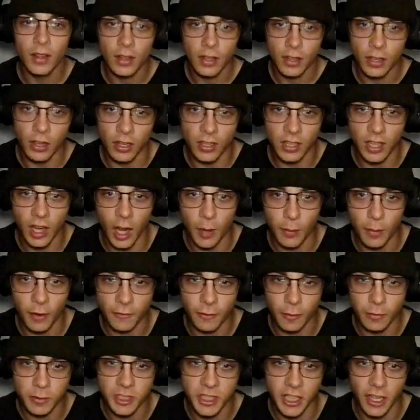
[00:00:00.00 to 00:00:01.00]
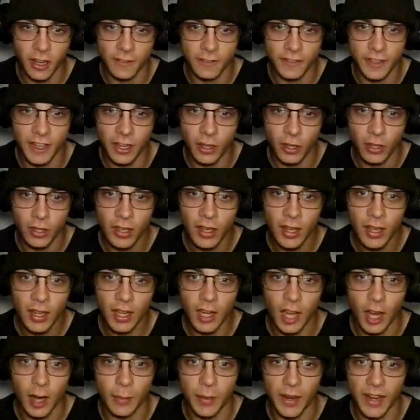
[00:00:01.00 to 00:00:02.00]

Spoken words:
Good combo from Geoff Neal. Got him